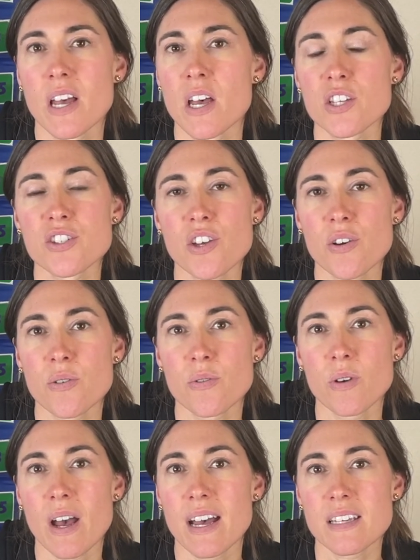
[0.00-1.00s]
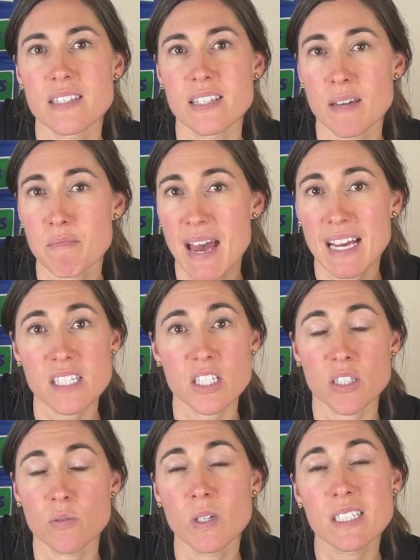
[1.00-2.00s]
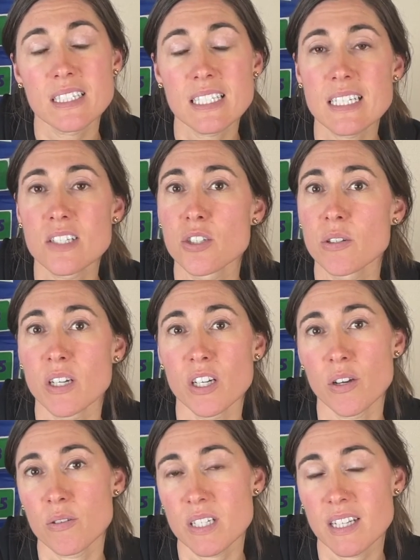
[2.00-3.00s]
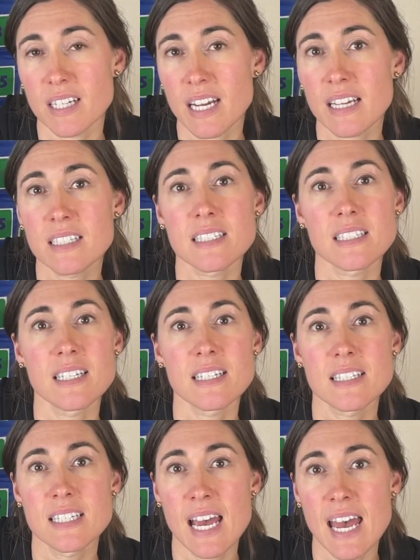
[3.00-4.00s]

So as they master one list, you can go to the next list